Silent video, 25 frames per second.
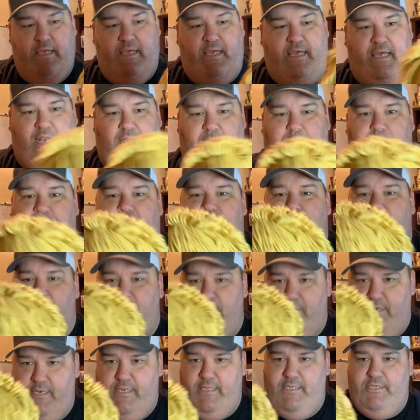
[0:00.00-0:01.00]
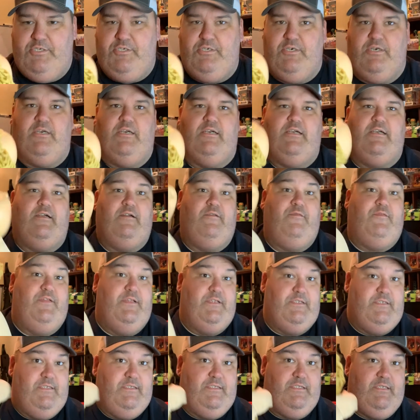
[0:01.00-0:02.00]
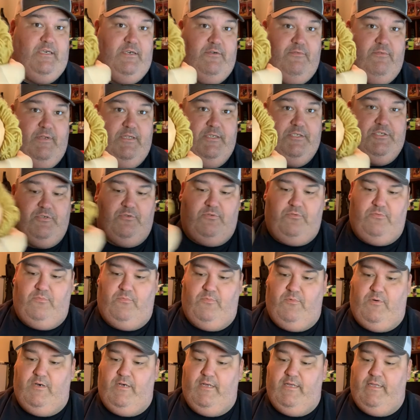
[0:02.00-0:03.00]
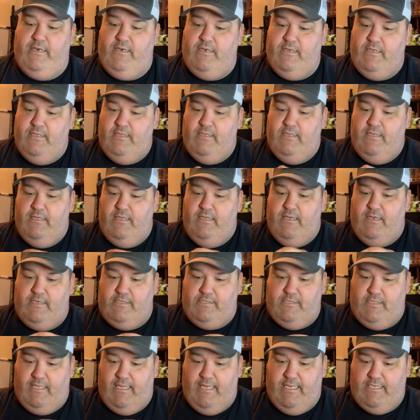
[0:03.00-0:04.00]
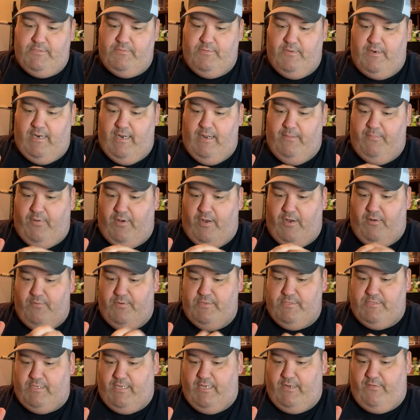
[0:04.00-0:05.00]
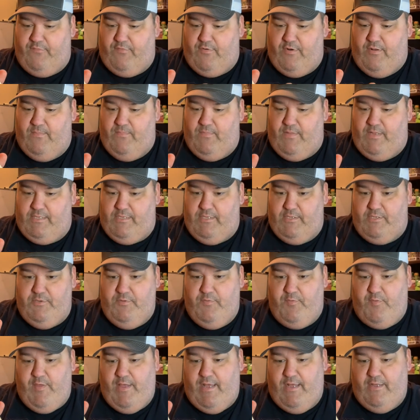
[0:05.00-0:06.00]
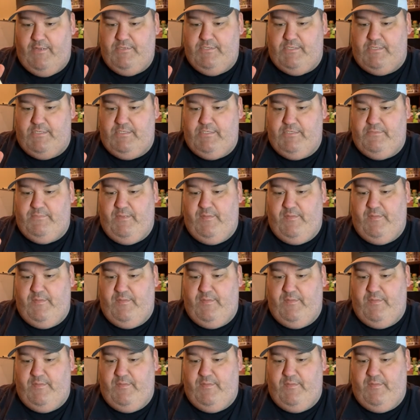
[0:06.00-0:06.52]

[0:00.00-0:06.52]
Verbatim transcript: and I'm pretty sure this is an original one because the last one I bought was like from like the 2000s.